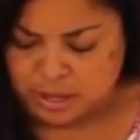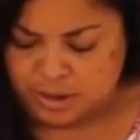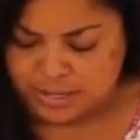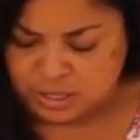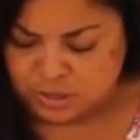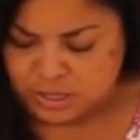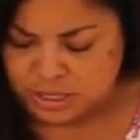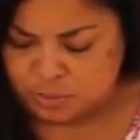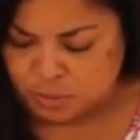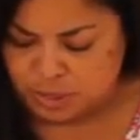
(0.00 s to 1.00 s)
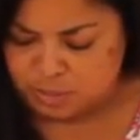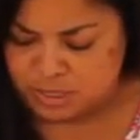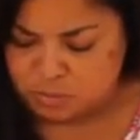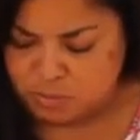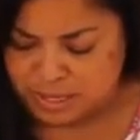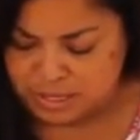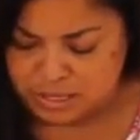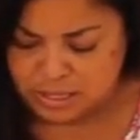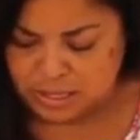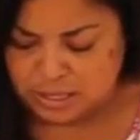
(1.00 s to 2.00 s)
All right, so this is pretty much
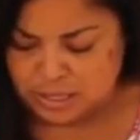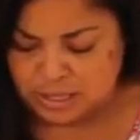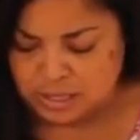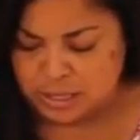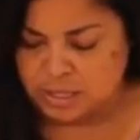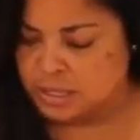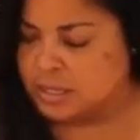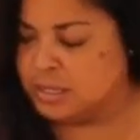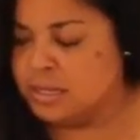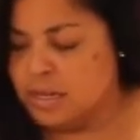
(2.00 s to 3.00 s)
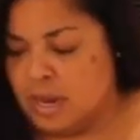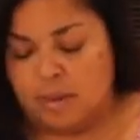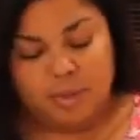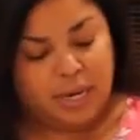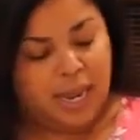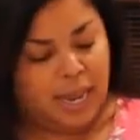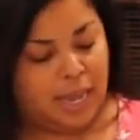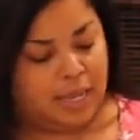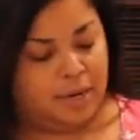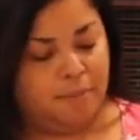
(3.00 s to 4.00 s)
mixed. Now I'm going to
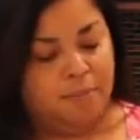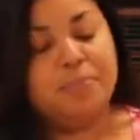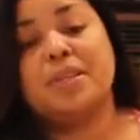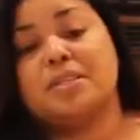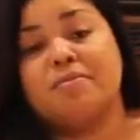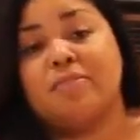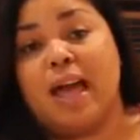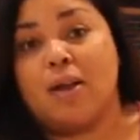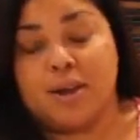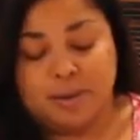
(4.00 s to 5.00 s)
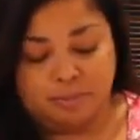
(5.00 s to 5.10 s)
add some flour.